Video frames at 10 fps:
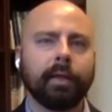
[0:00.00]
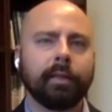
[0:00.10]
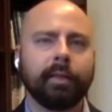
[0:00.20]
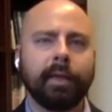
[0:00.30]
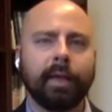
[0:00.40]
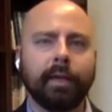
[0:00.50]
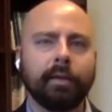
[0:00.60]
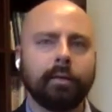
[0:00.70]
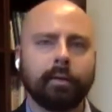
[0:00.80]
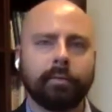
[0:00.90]
The
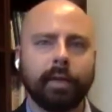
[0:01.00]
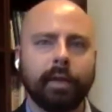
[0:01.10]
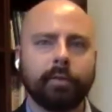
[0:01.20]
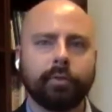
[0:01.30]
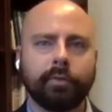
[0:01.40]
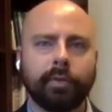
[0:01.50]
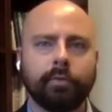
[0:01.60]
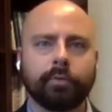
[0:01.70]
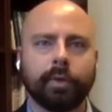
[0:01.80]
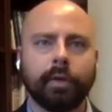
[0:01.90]
End of the Asian
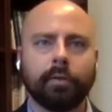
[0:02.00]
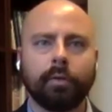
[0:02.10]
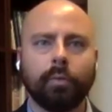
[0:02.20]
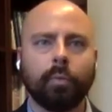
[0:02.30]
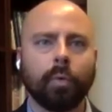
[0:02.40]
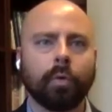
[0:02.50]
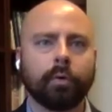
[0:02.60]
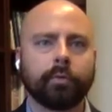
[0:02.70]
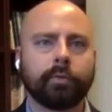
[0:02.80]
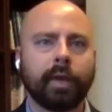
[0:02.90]
Century, War,
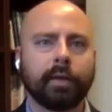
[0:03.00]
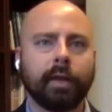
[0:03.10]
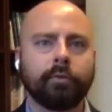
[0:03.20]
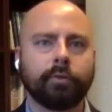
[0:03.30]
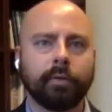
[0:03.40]
Stagnation,